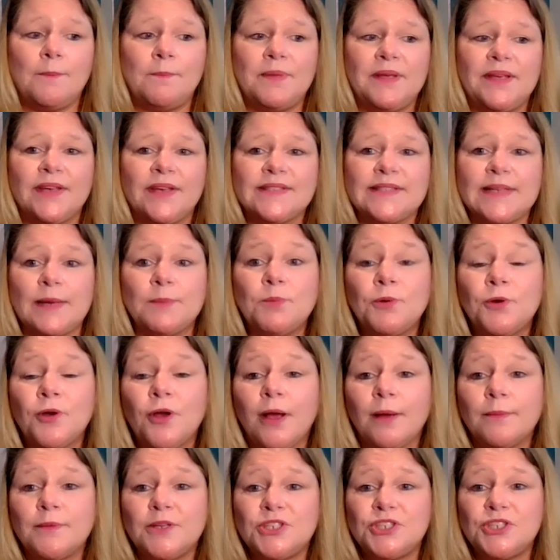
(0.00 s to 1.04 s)
Because I
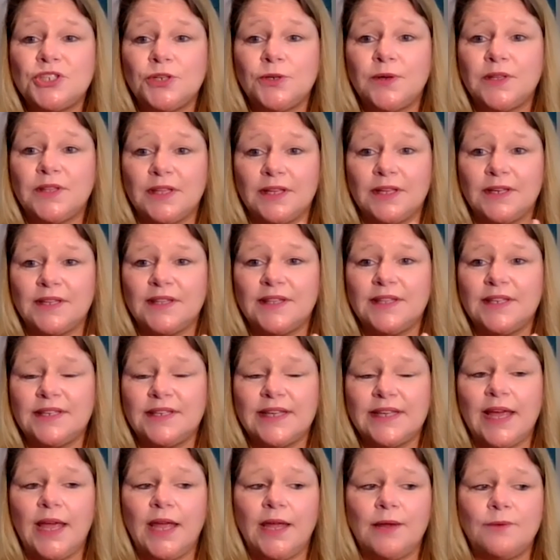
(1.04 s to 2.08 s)
promise you, at the end of the
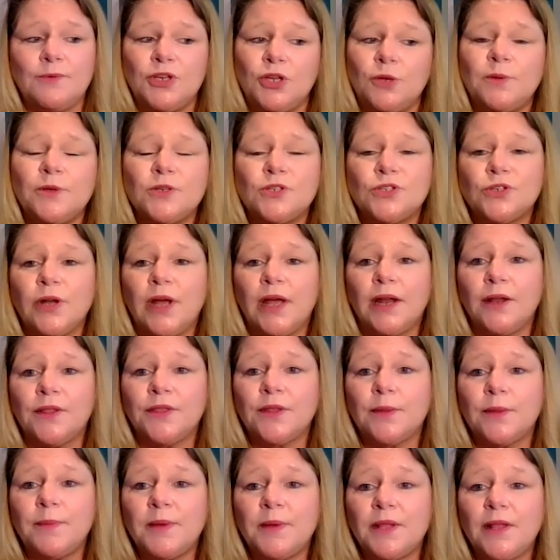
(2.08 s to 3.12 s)
day, when you put your head
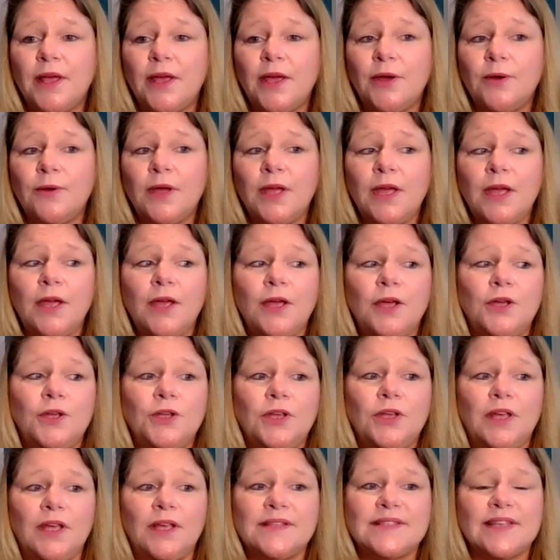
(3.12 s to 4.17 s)
on the pillow,
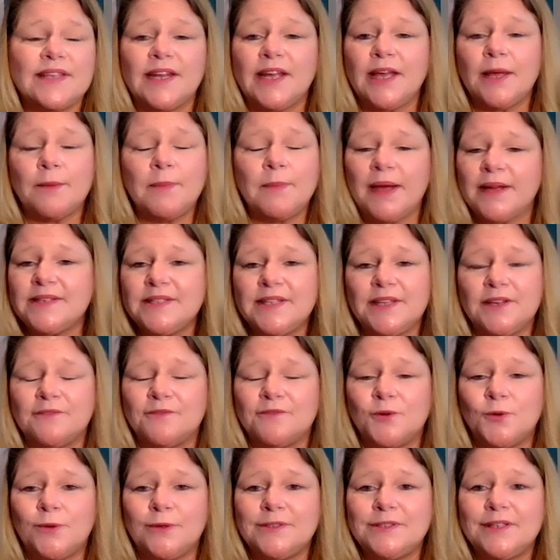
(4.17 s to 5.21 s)
it's going to come back
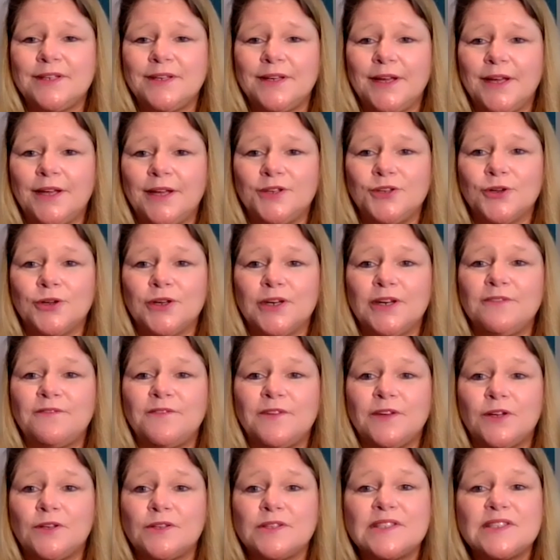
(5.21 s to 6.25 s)
tenfold, and you're going to
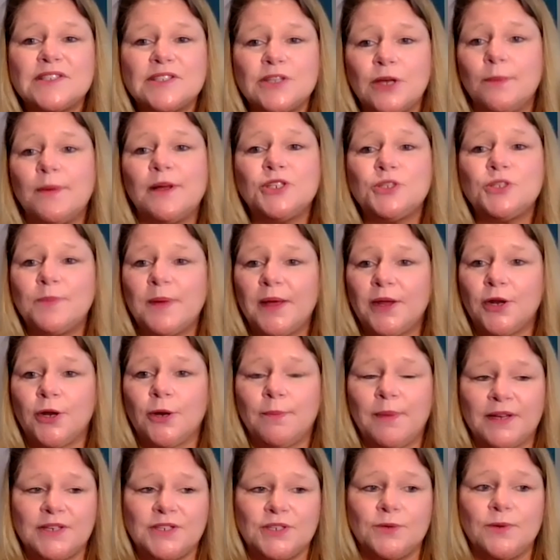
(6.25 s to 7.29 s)
feel so much better
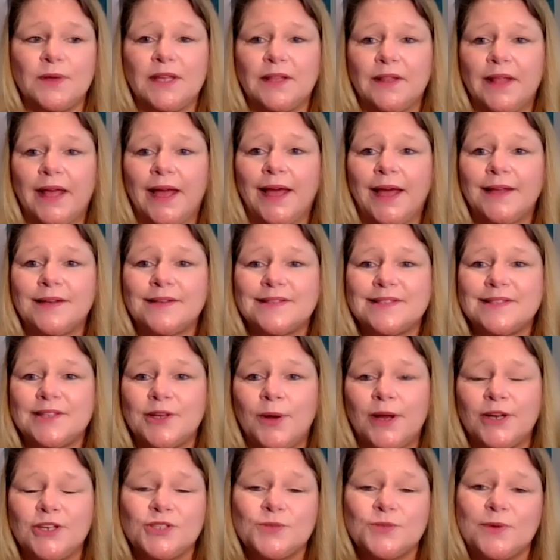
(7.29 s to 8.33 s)
by doing that.
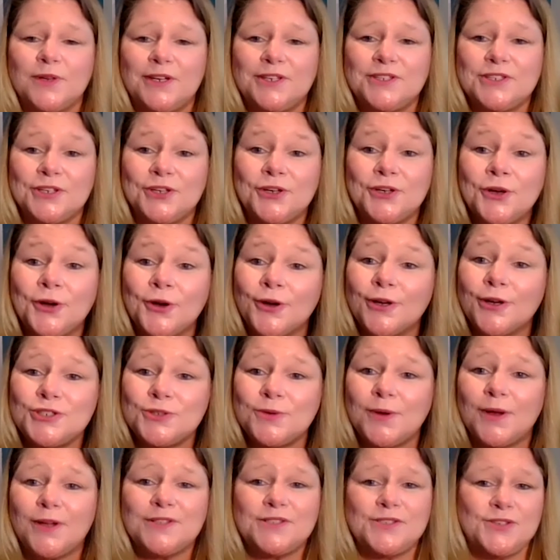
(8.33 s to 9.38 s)
So I just wanted to encourage
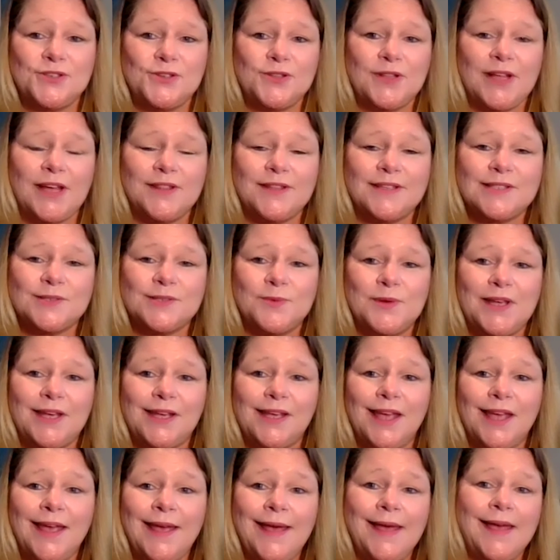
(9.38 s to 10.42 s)
you all to do that this
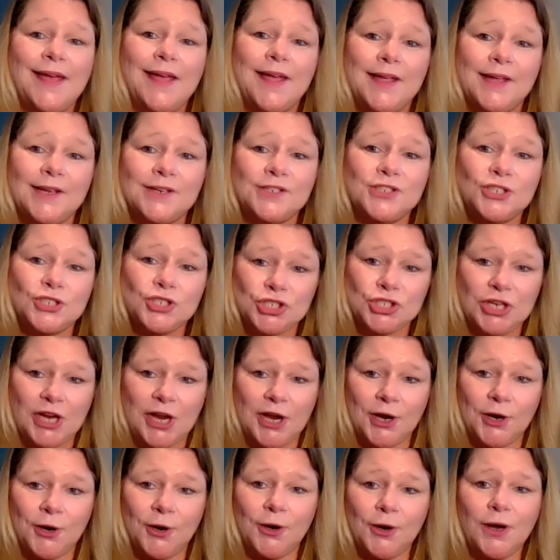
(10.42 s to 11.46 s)
week and to
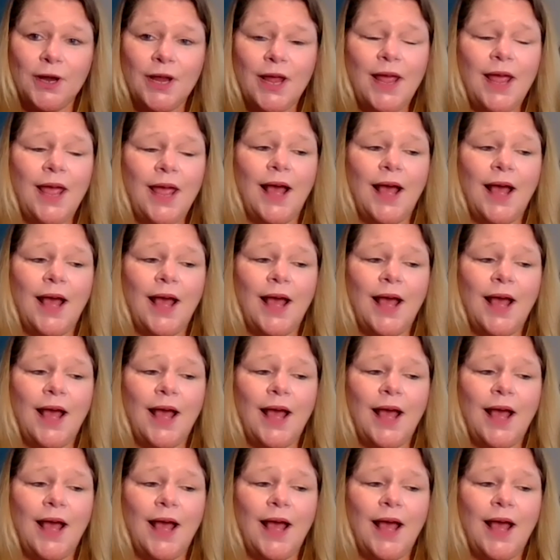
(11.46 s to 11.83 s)
share